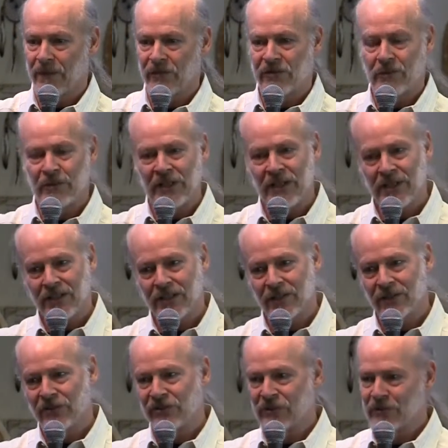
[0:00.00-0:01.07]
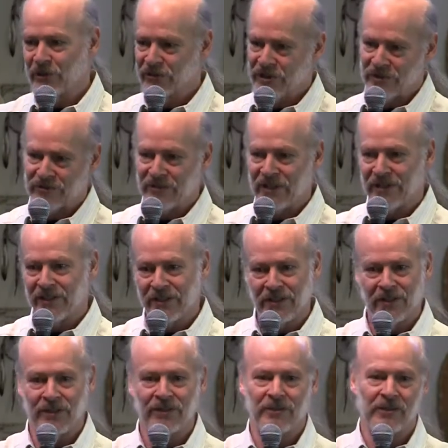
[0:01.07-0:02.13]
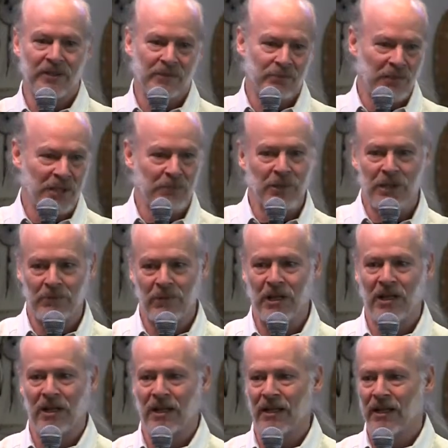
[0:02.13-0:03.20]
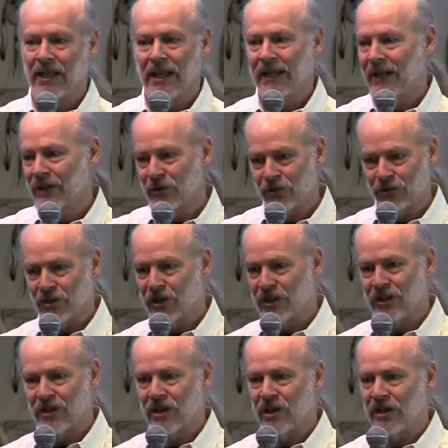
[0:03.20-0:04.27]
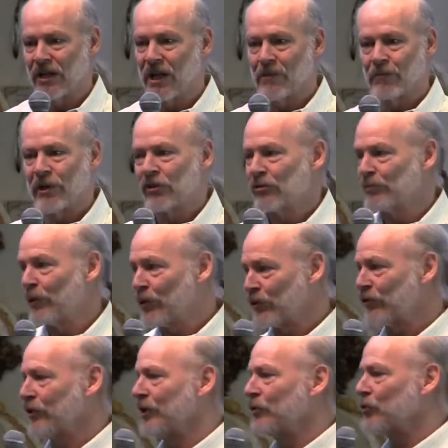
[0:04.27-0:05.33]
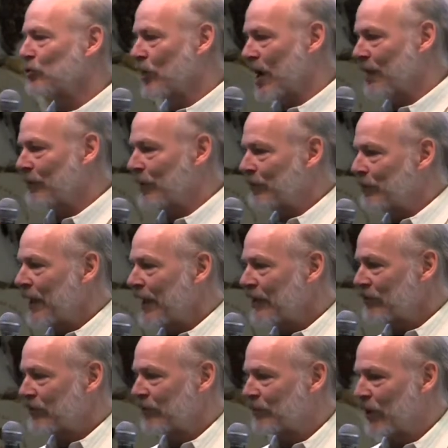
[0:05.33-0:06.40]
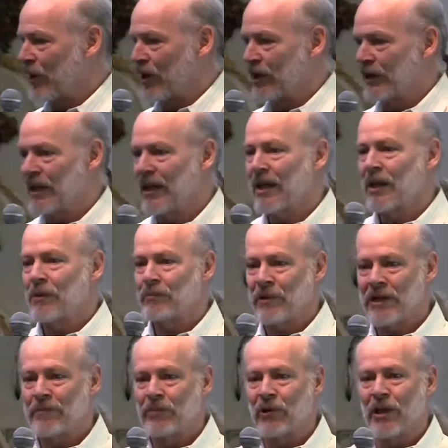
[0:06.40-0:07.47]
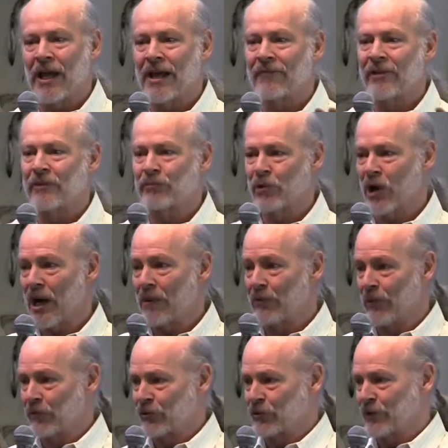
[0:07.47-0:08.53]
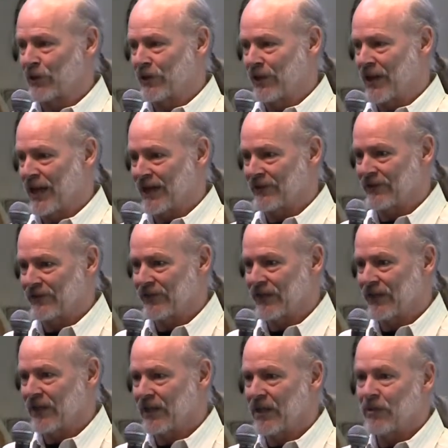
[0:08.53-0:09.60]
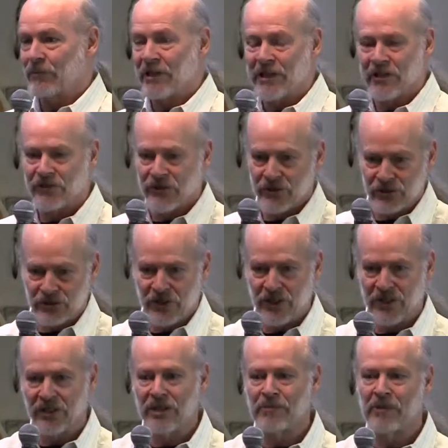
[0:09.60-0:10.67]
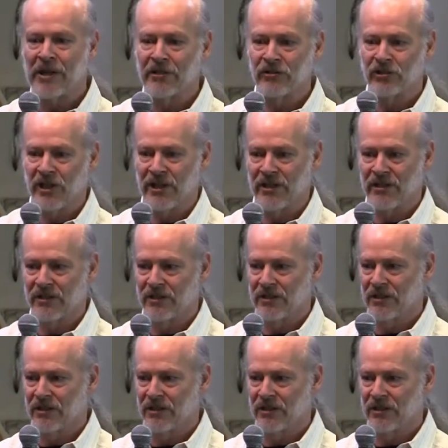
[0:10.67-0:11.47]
Somebody got killed, somebody's going to find the killer, blah, blah, blah. And it goes on and on. But it's mostly drama based upon People having problems with life because they're stuck in the mind channel.